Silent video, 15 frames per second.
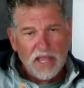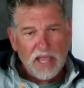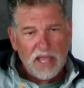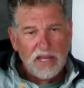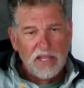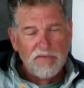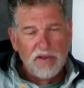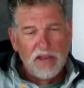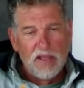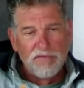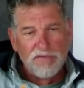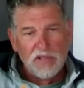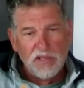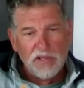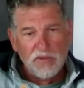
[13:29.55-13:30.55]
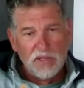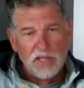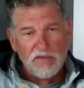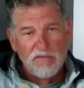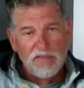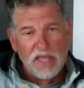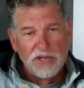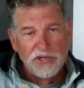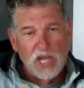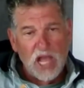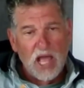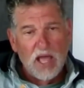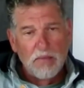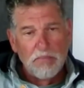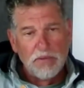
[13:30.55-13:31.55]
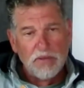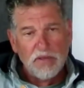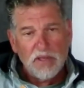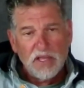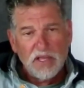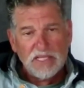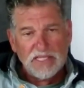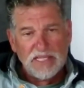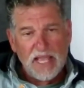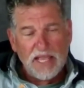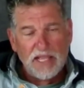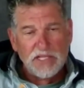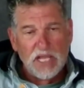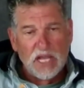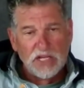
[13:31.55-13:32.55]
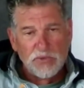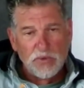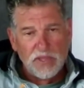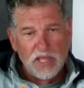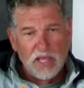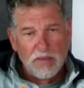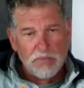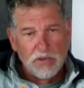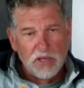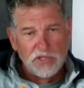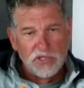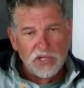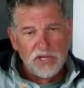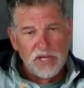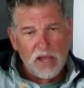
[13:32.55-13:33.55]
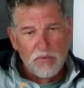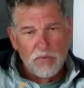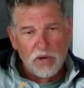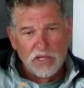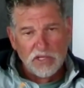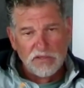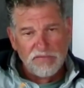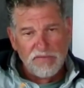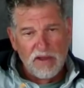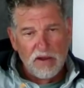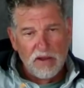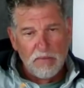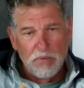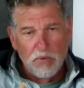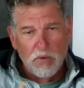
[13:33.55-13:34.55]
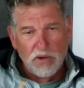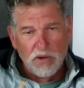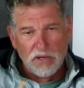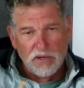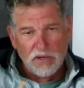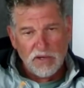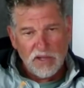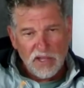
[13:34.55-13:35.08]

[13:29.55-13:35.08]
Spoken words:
And even after you leave that job, stay in touch with them, because your network is very important.